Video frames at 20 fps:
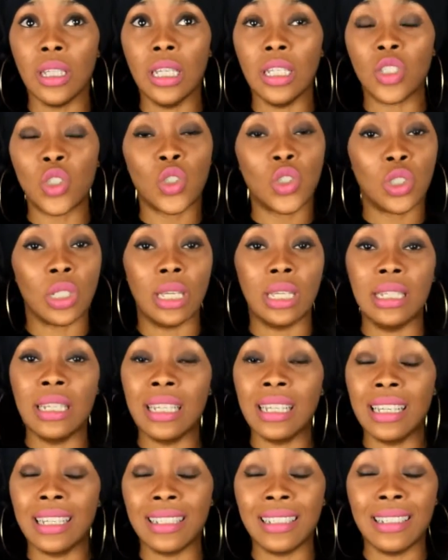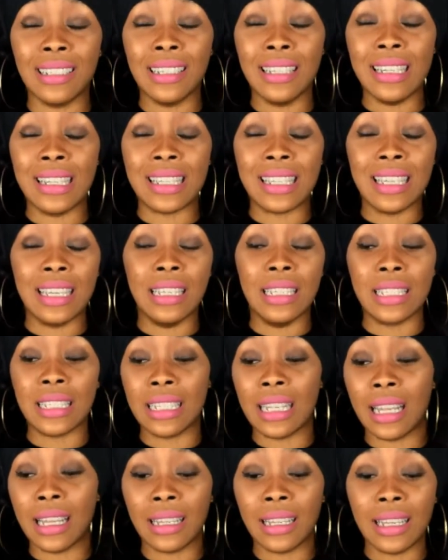it
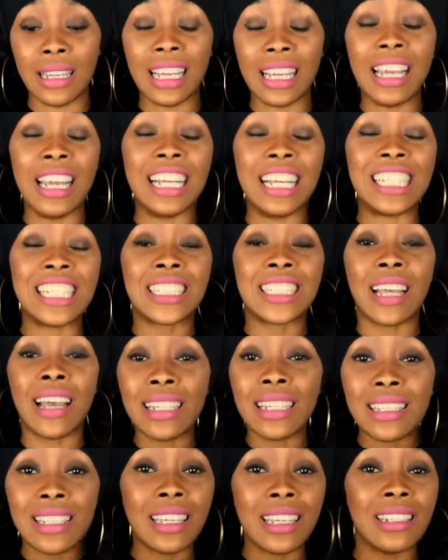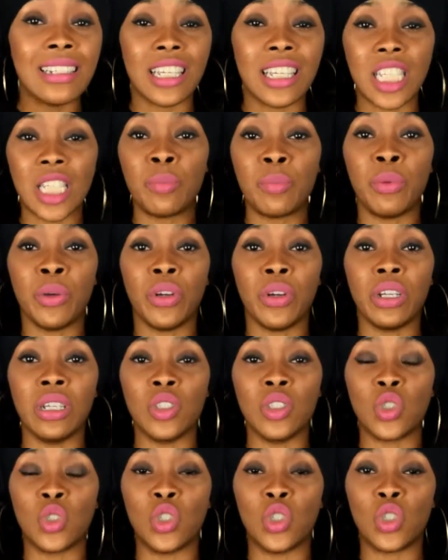is an exciting
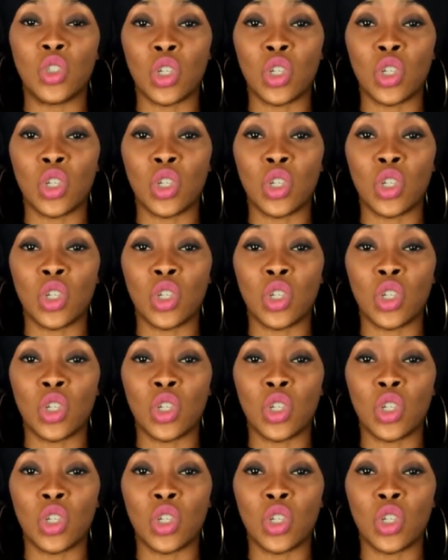experience to